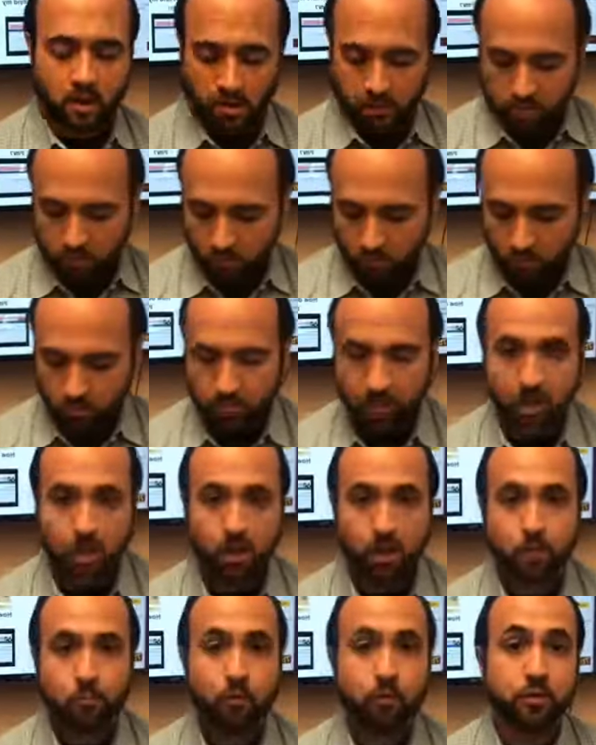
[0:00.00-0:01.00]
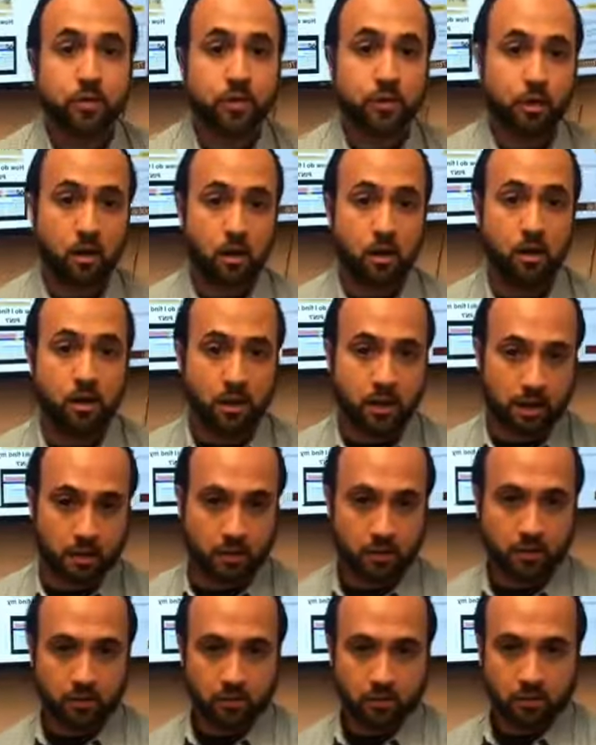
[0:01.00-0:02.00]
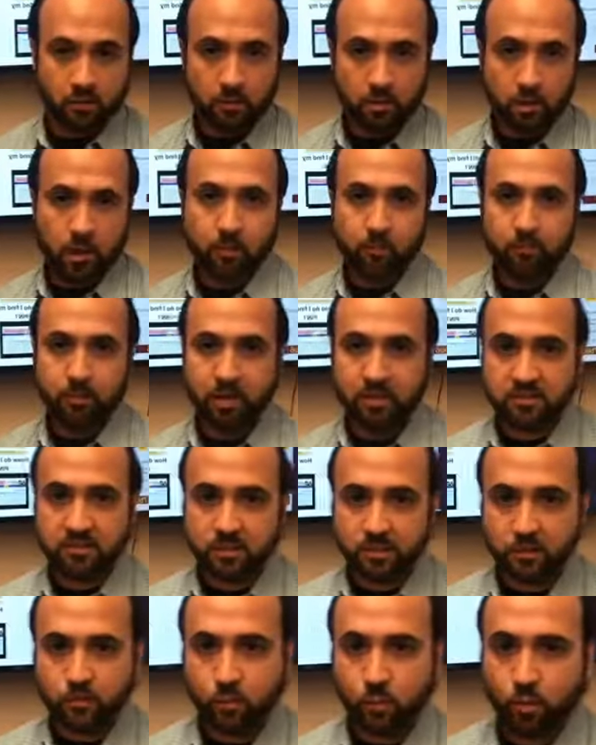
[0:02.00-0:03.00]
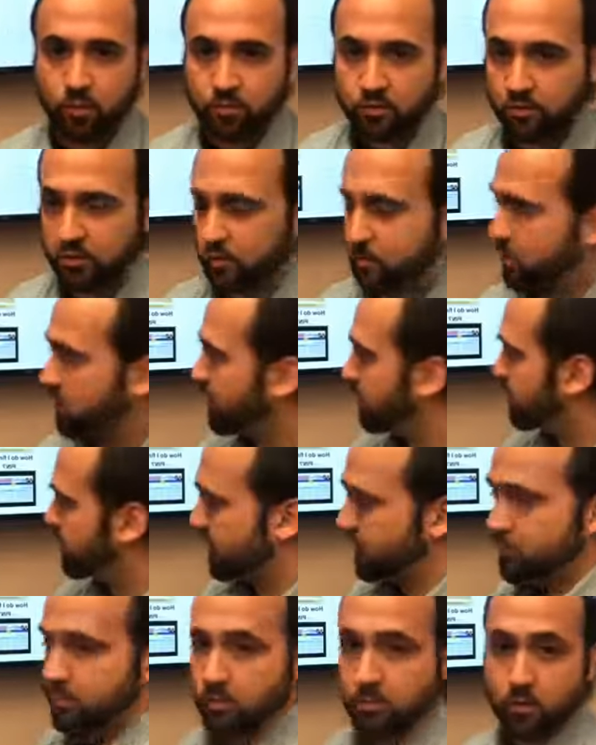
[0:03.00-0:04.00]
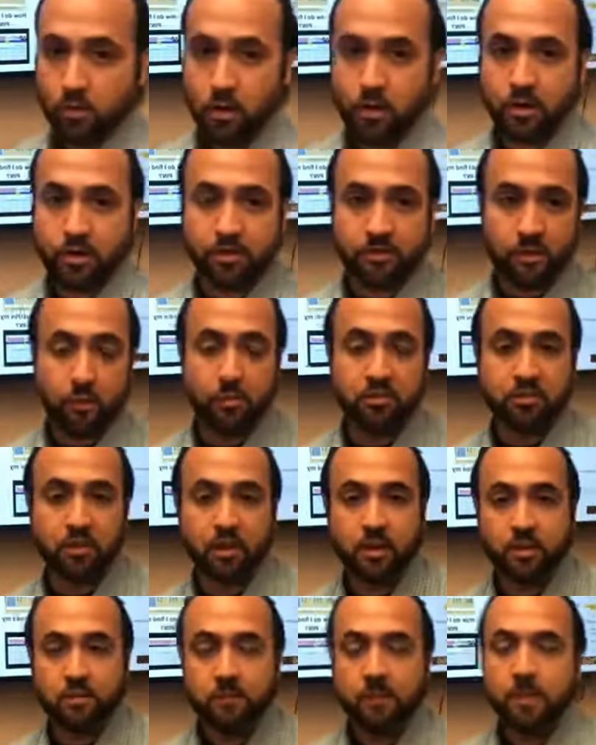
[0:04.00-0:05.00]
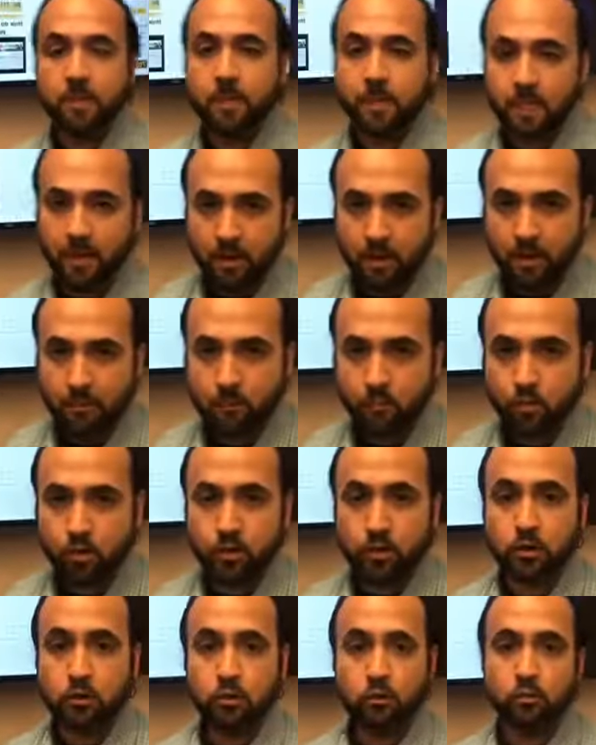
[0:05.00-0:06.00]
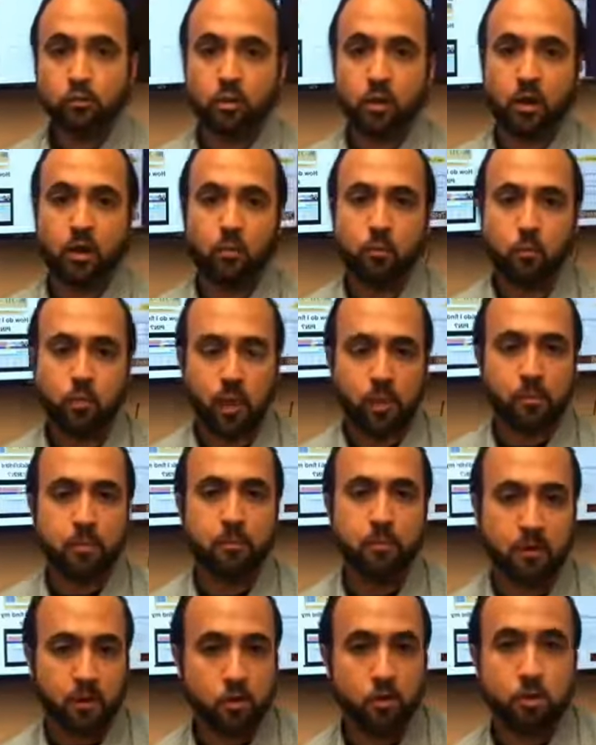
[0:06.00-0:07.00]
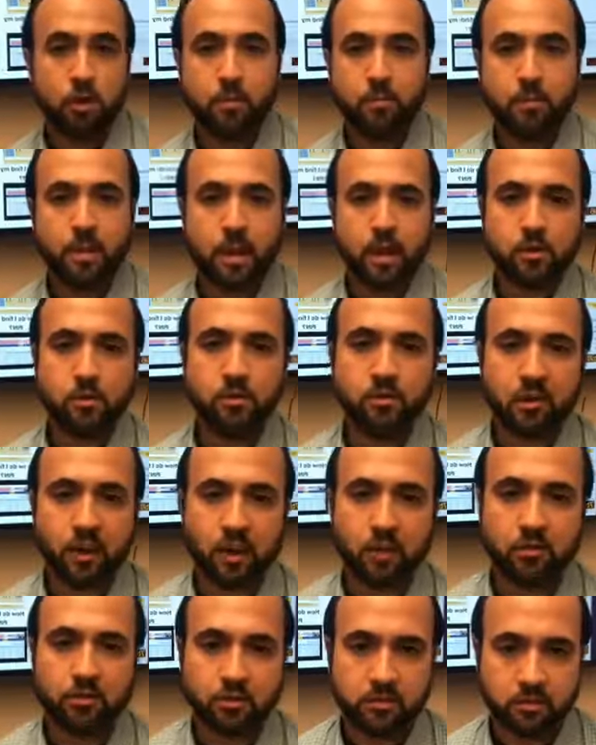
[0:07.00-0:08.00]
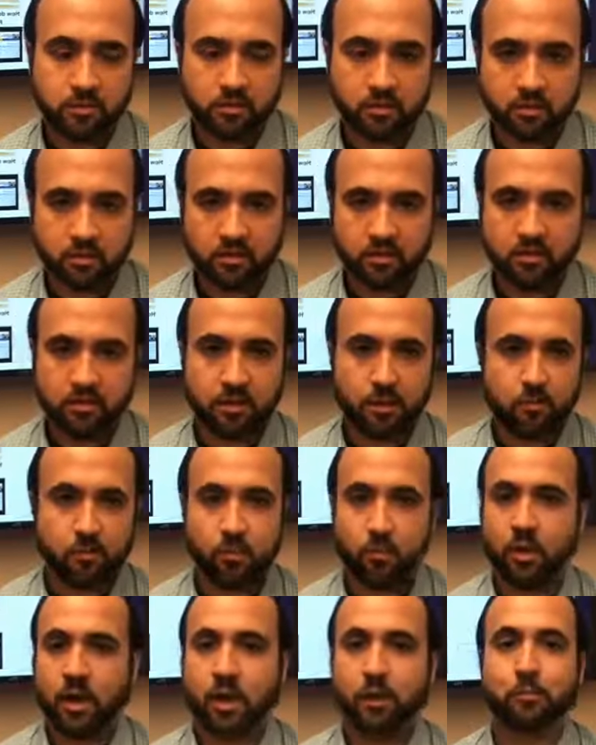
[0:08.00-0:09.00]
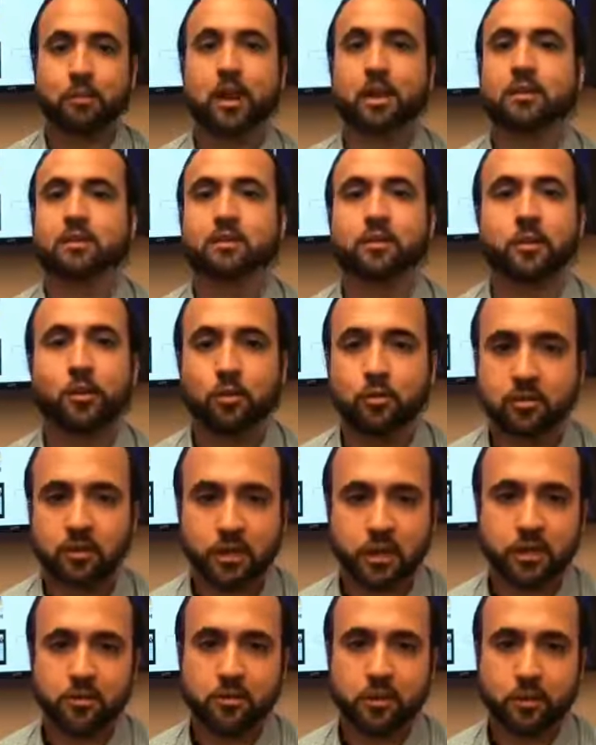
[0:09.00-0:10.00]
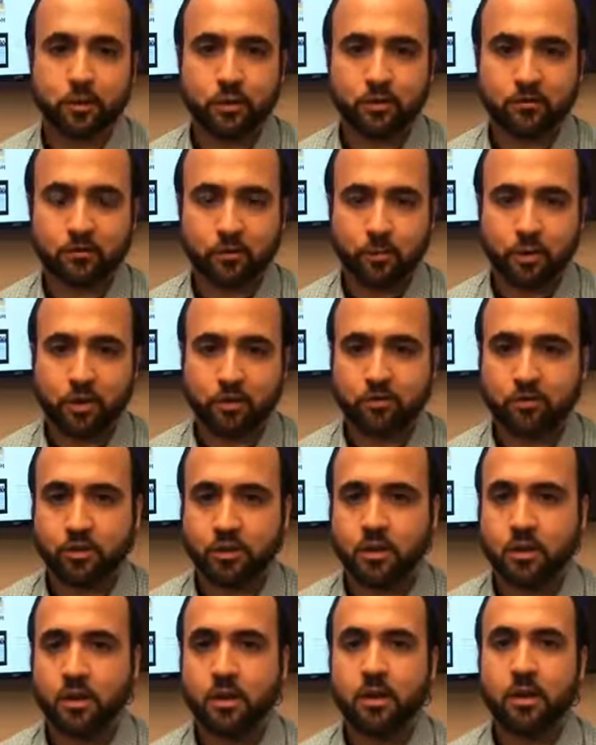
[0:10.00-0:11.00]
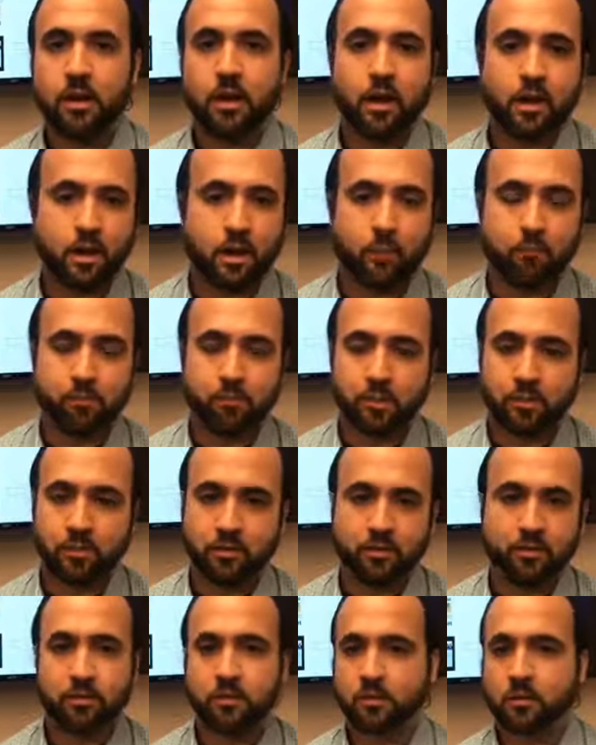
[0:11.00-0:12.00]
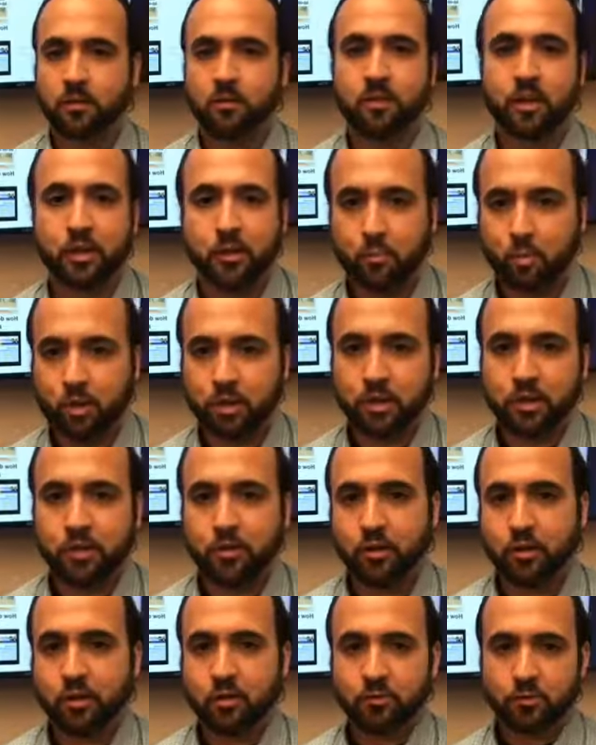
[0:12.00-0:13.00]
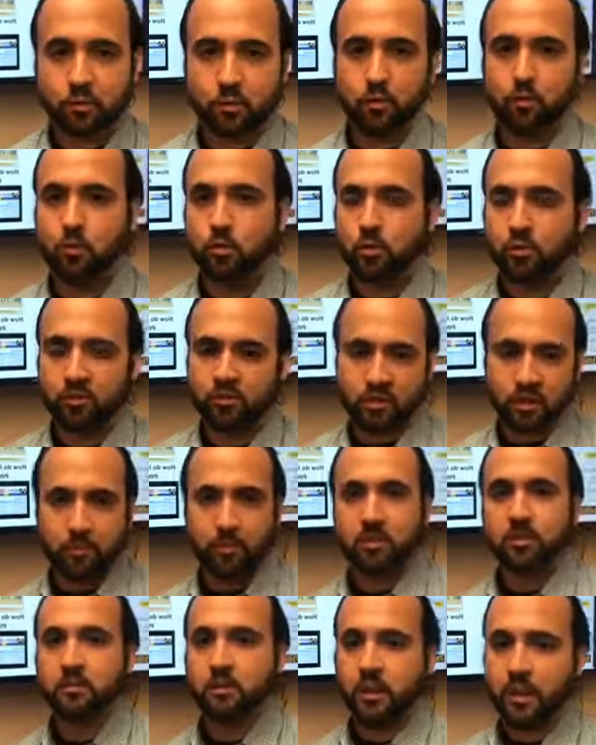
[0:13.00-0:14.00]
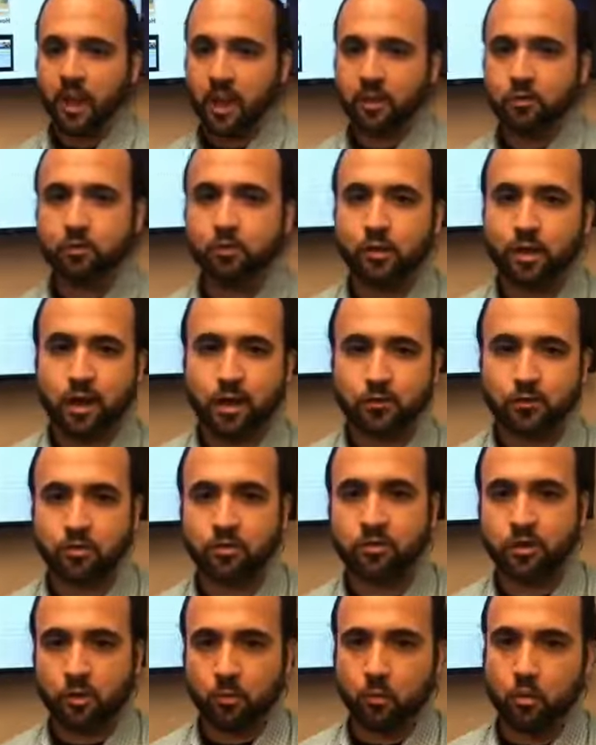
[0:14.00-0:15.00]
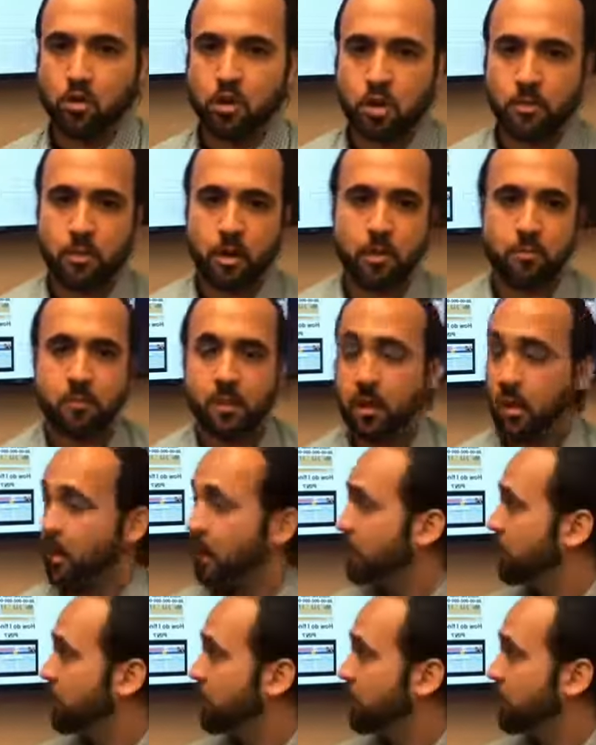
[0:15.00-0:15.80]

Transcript: So uh, moving along, and uh, based on this question, it's a perfect time to move along. As I was saying, um, we're going to use uh, Rahm, Mayor house as an example. I'm not disclosing any secret information. Um, this is available on the internet. If you Google his name and ask for an address, it will come up.